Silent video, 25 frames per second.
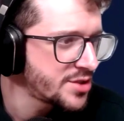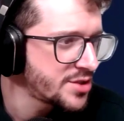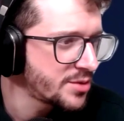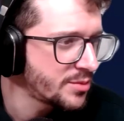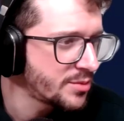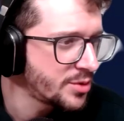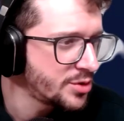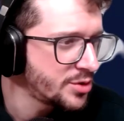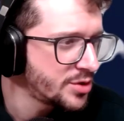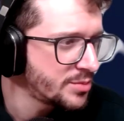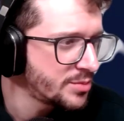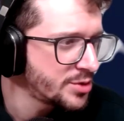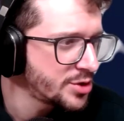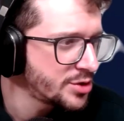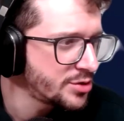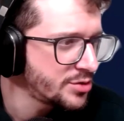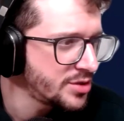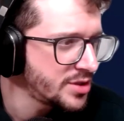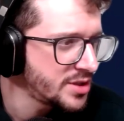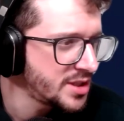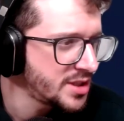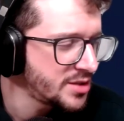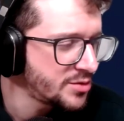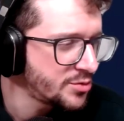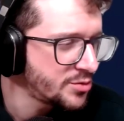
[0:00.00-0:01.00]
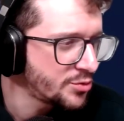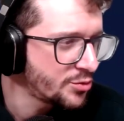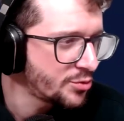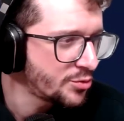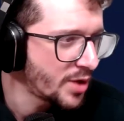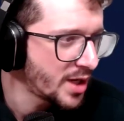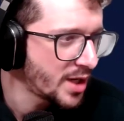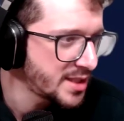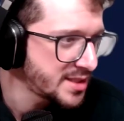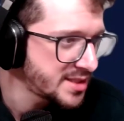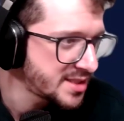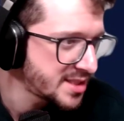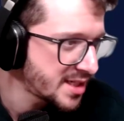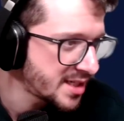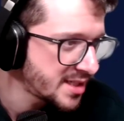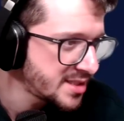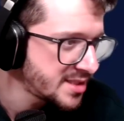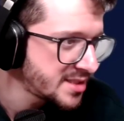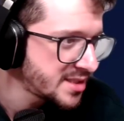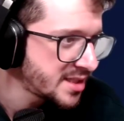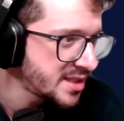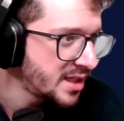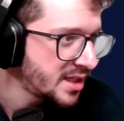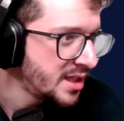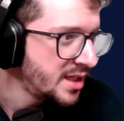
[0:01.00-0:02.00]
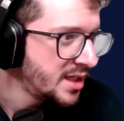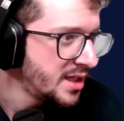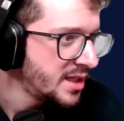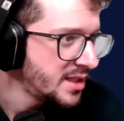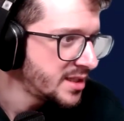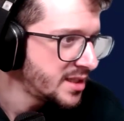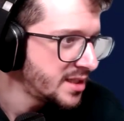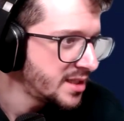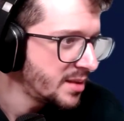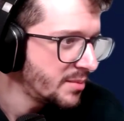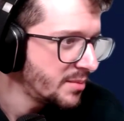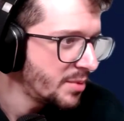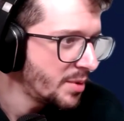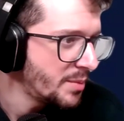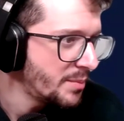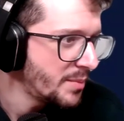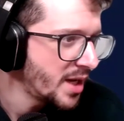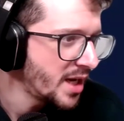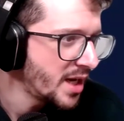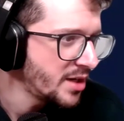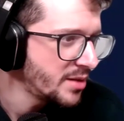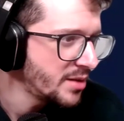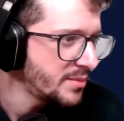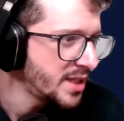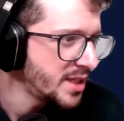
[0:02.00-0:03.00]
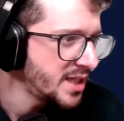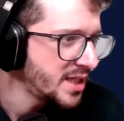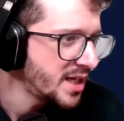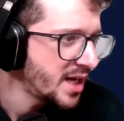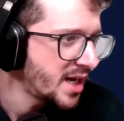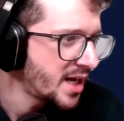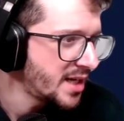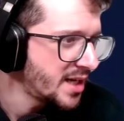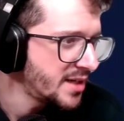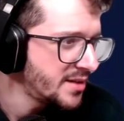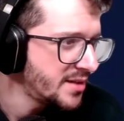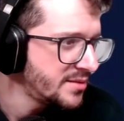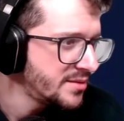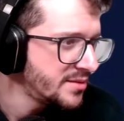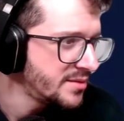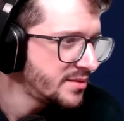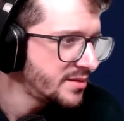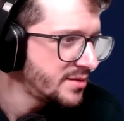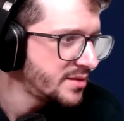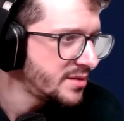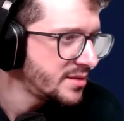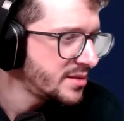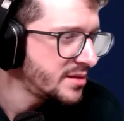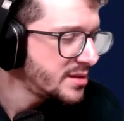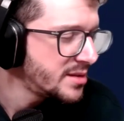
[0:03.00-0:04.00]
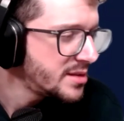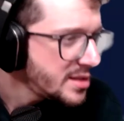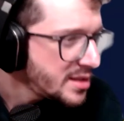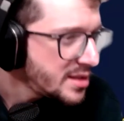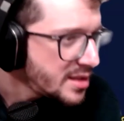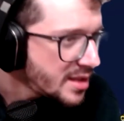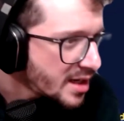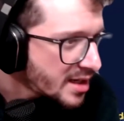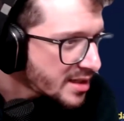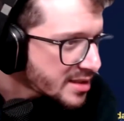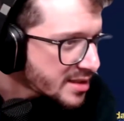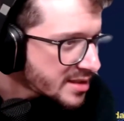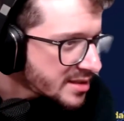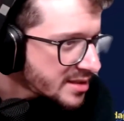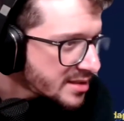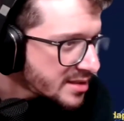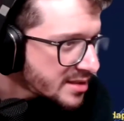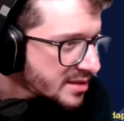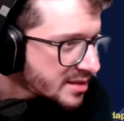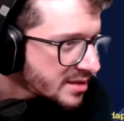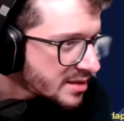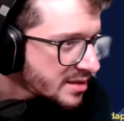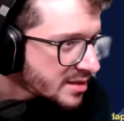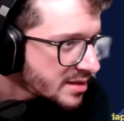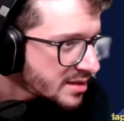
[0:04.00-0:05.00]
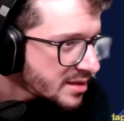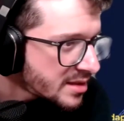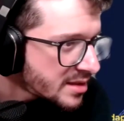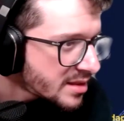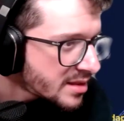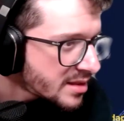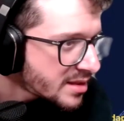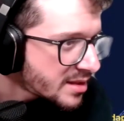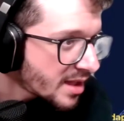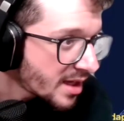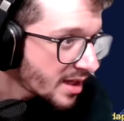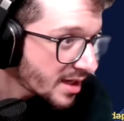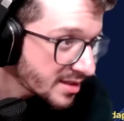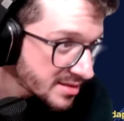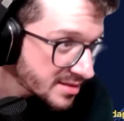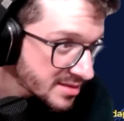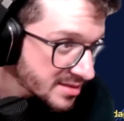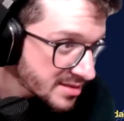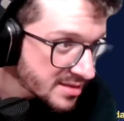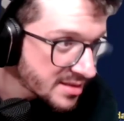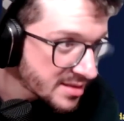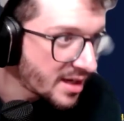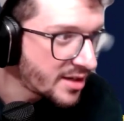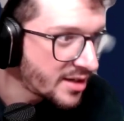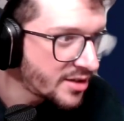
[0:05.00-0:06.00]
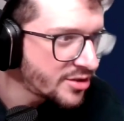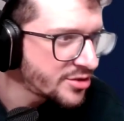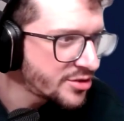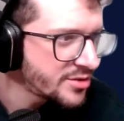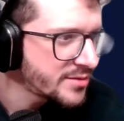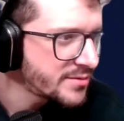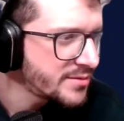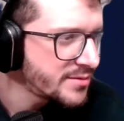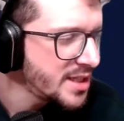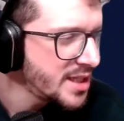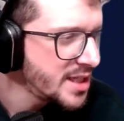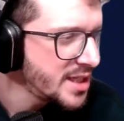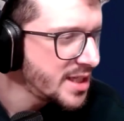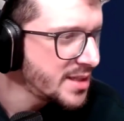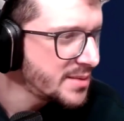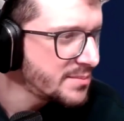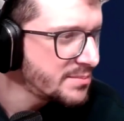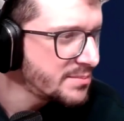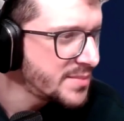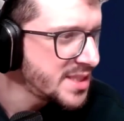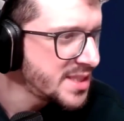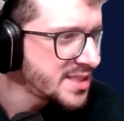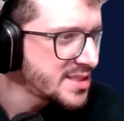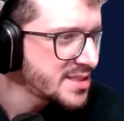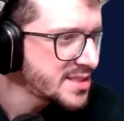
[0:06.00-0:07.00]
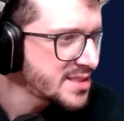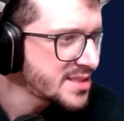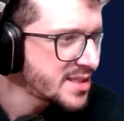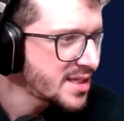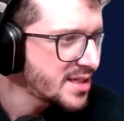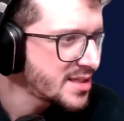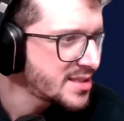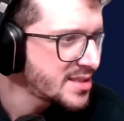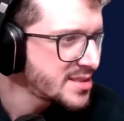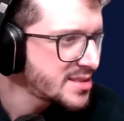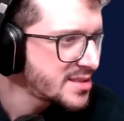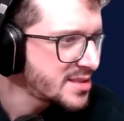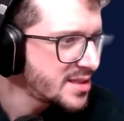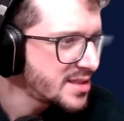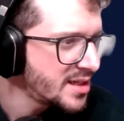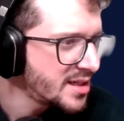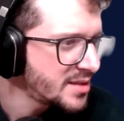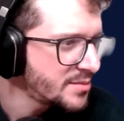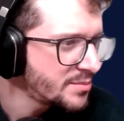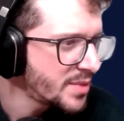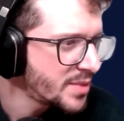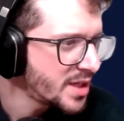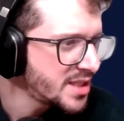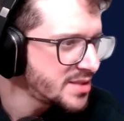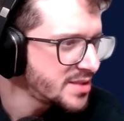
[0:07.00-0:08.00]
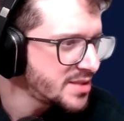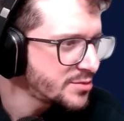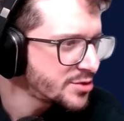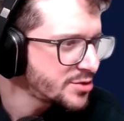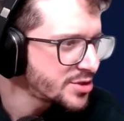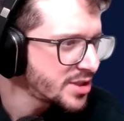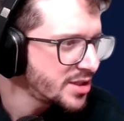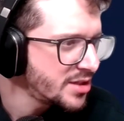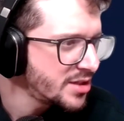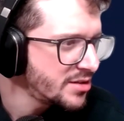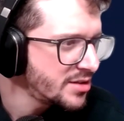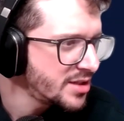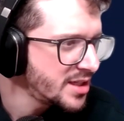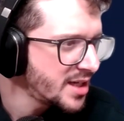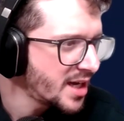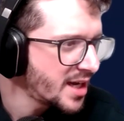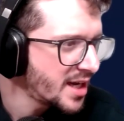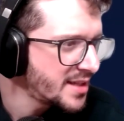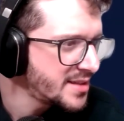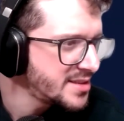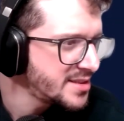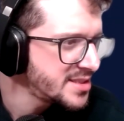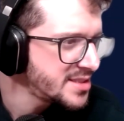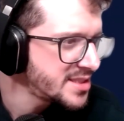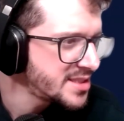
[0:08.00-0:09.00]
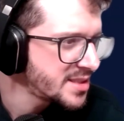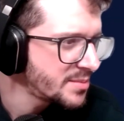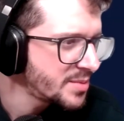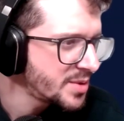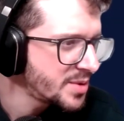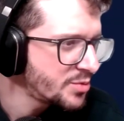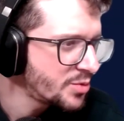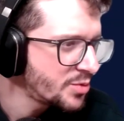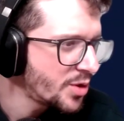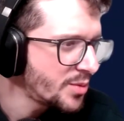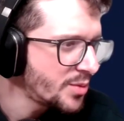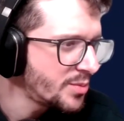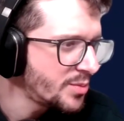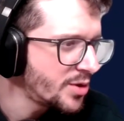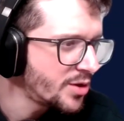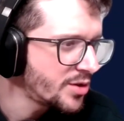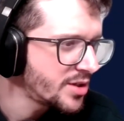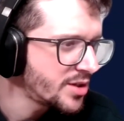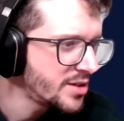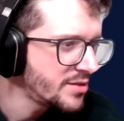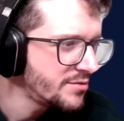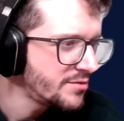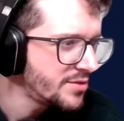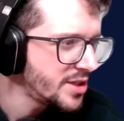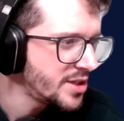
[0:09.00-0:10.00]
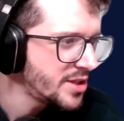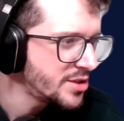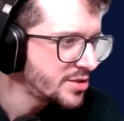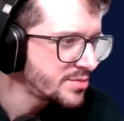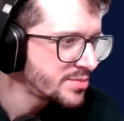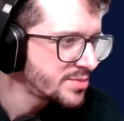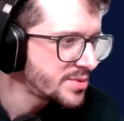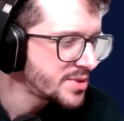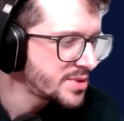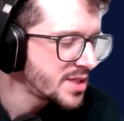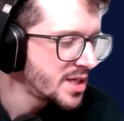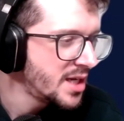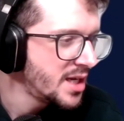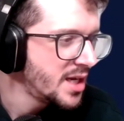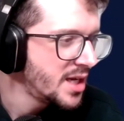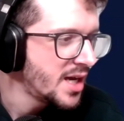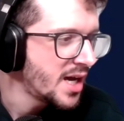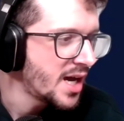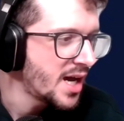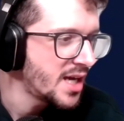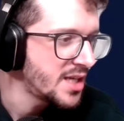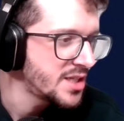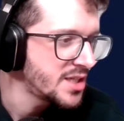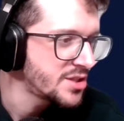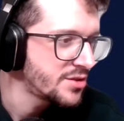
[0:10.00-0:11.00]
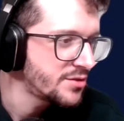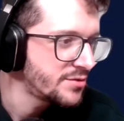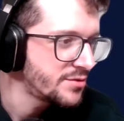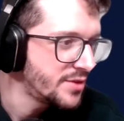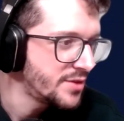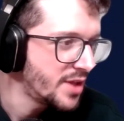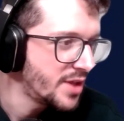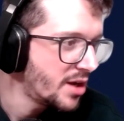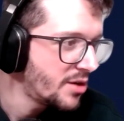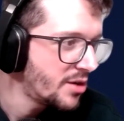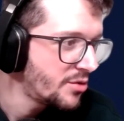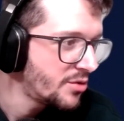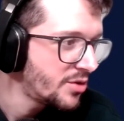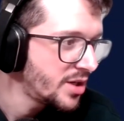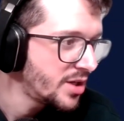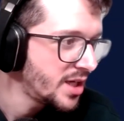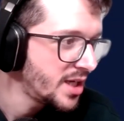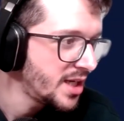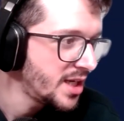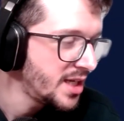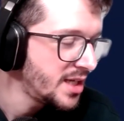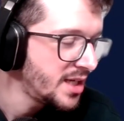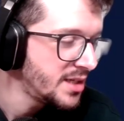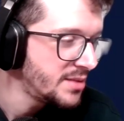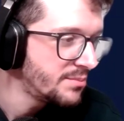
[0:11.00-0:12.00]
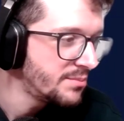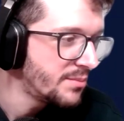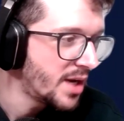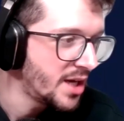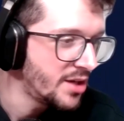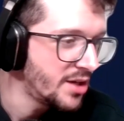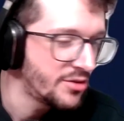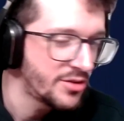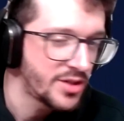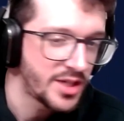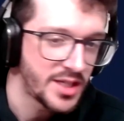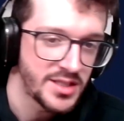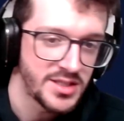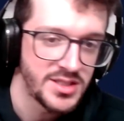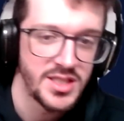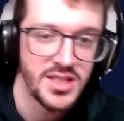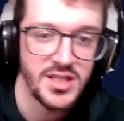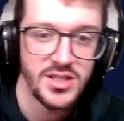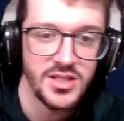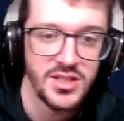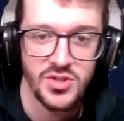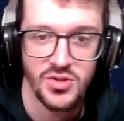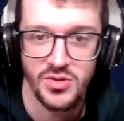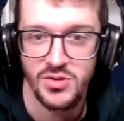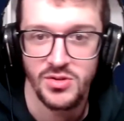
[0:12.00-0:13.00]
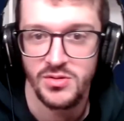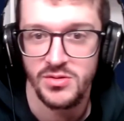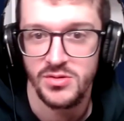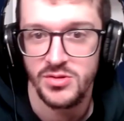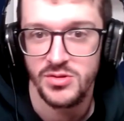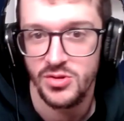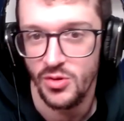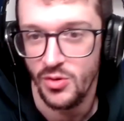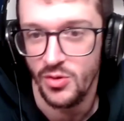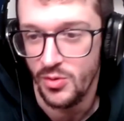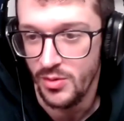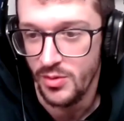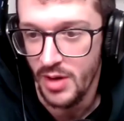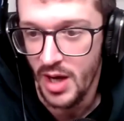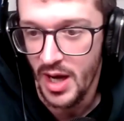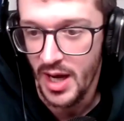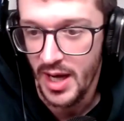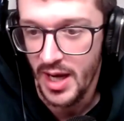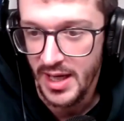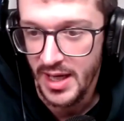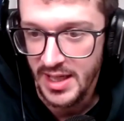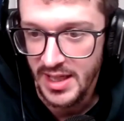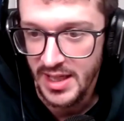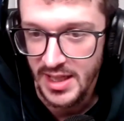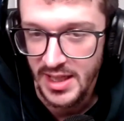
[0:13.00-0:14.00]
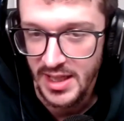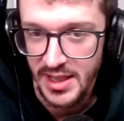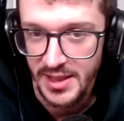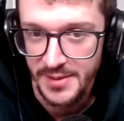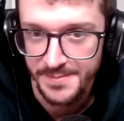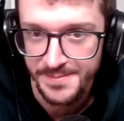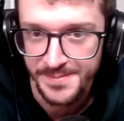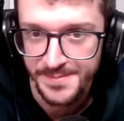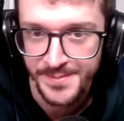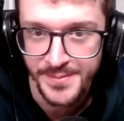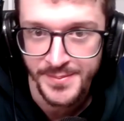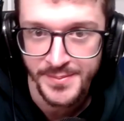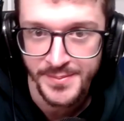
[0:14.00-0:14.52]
some good opportunity to right size the dev environment, and the architects are not agreeing. Business takes their advice more seriously, and this is a big roadblocker in FinOps as of now in my organization. So any,